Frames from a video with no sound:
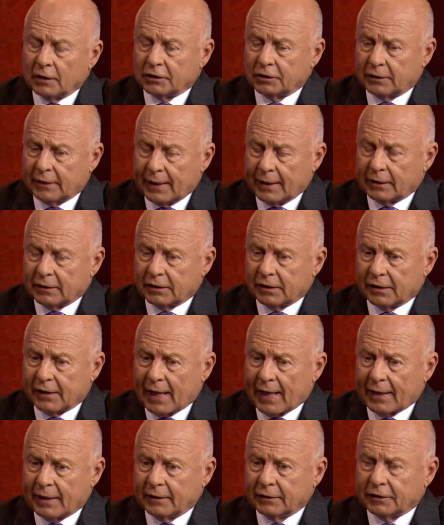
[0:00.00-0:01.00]
Status of
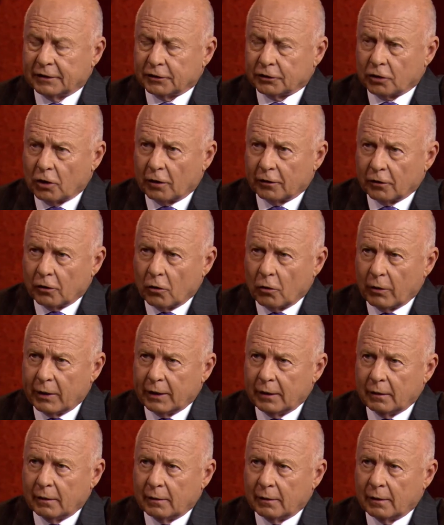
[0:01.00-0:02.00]
that is it's
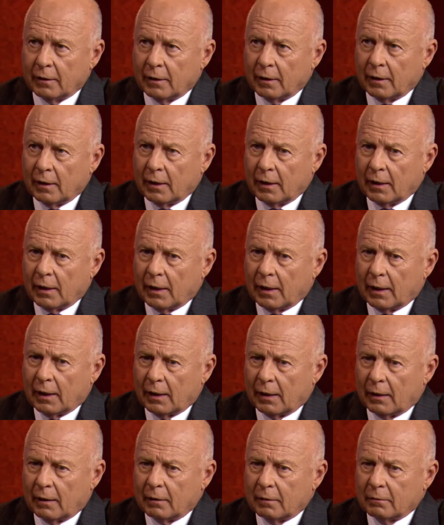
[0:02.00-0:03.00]
ongoing. Ongoing.
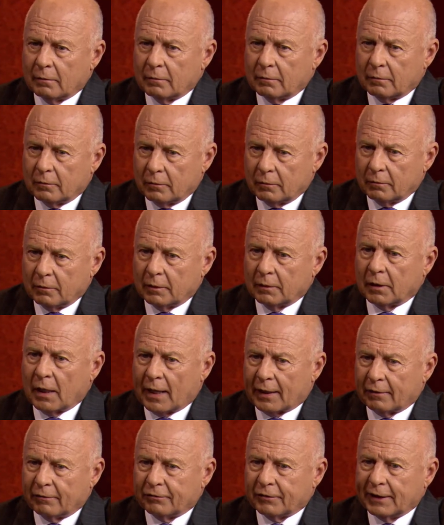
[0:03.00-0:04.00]
Uh, a
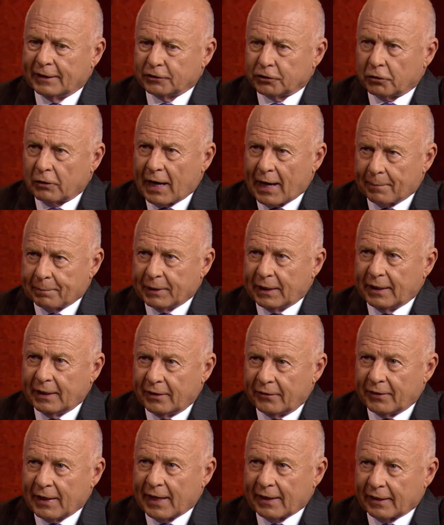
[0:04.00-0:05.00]
lot of things are
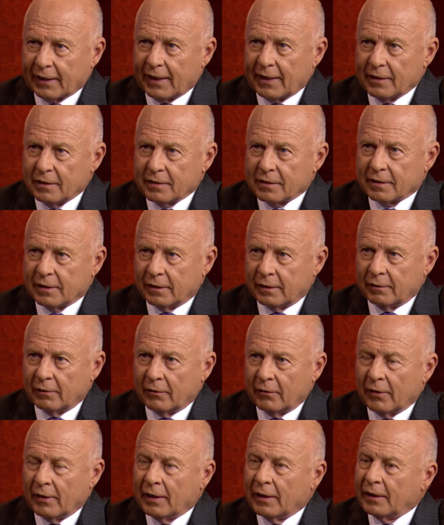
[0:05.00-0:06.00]
happening in that case. And
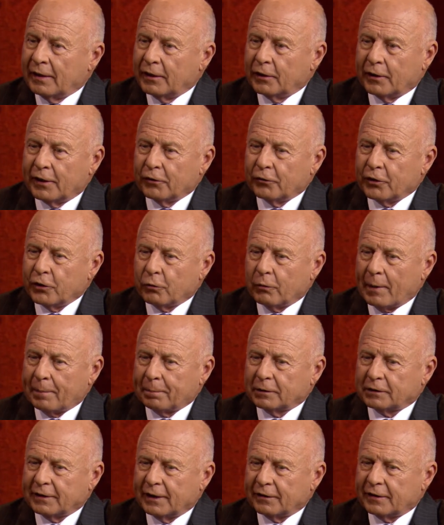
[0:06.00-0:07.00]
you hear you
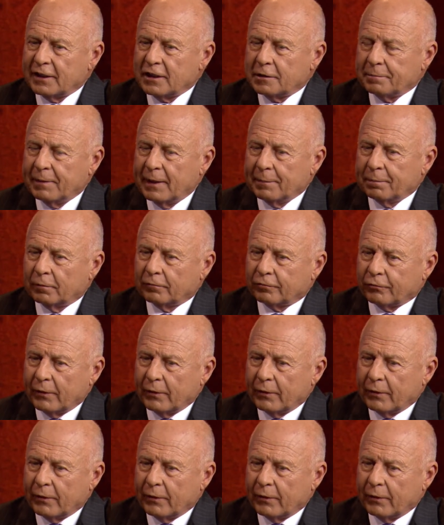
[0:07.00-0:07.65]
represent these people